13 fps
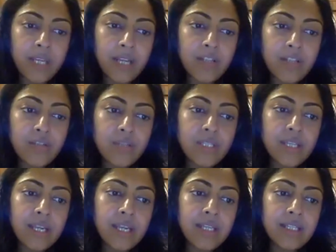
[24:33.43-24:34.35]
And
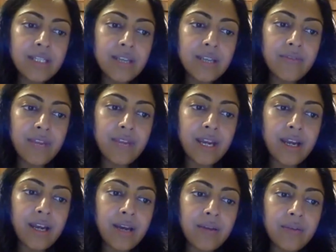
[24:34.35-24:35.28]
copycat suicides are
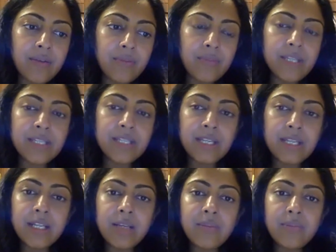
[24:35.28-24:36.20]
where
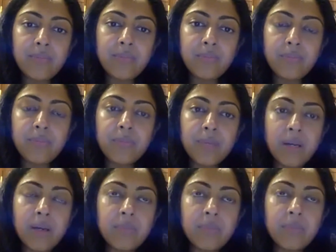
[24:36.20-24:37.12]
basically
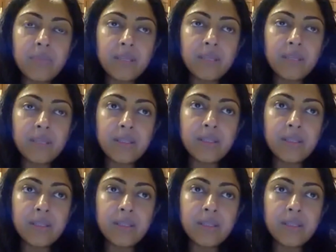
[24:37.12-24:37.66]
the